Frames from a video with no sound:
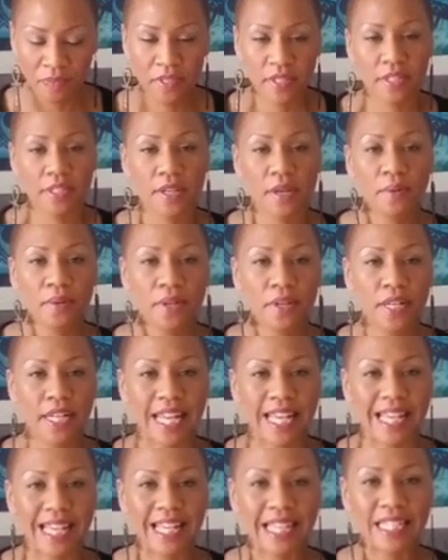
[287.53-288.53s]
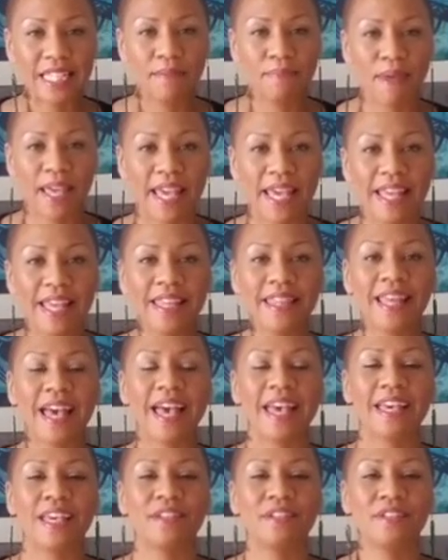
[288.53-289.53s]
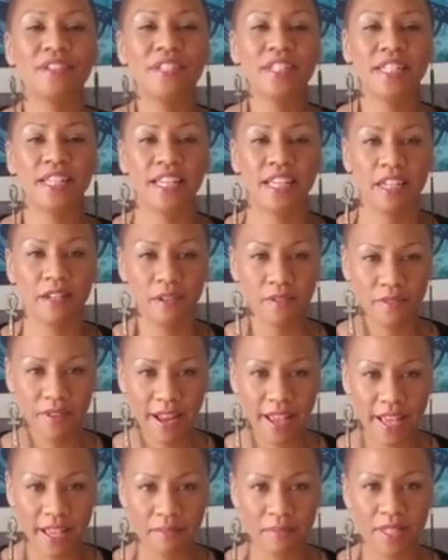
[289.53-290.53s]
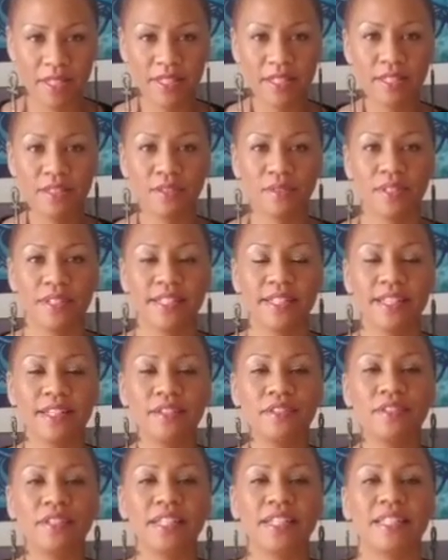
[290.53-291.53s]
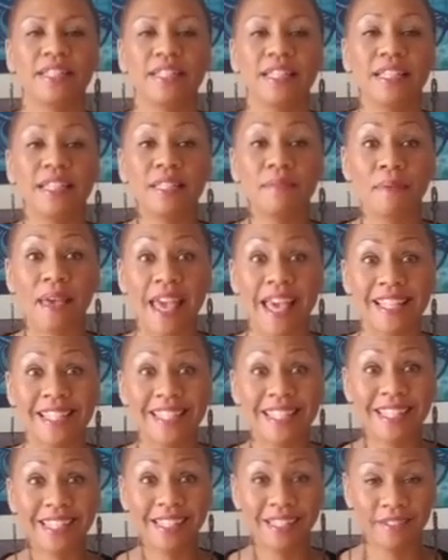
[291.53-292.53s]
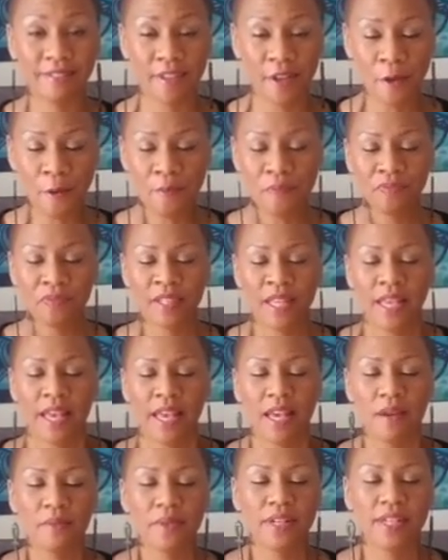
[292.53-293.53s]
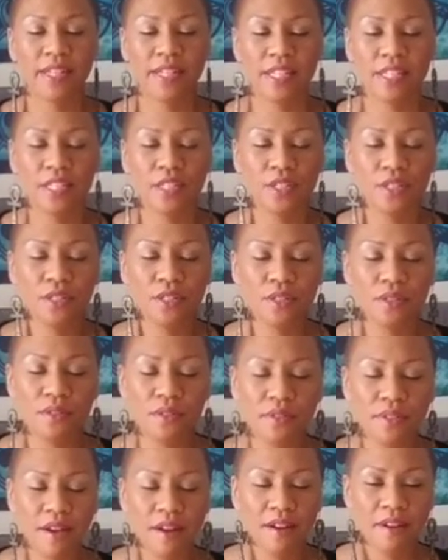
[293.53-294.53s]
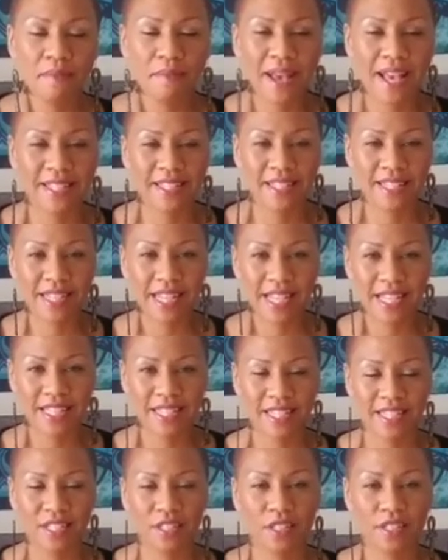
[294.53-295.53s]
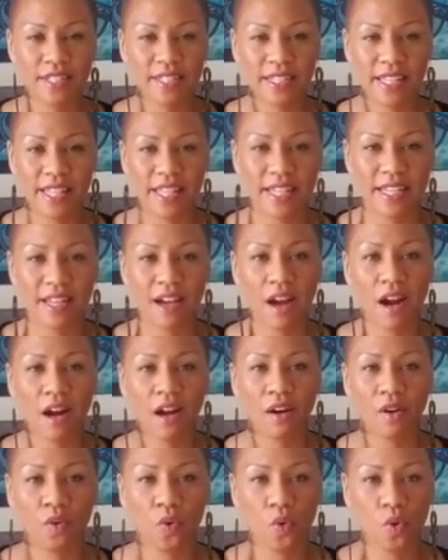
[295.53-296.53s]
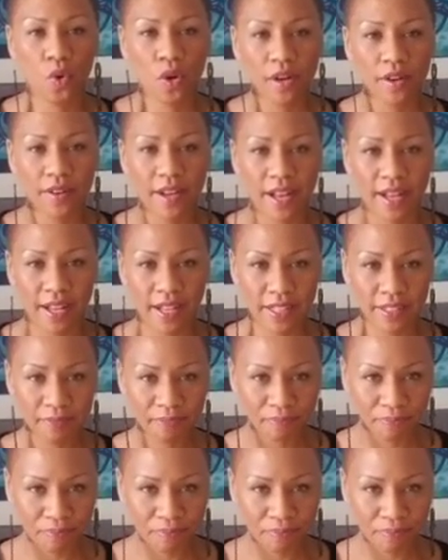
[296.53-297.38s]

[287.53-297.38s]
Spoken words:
So we're going to expand that energy, right? Because source energy is expansive. And we're going to use our imagination to send our aura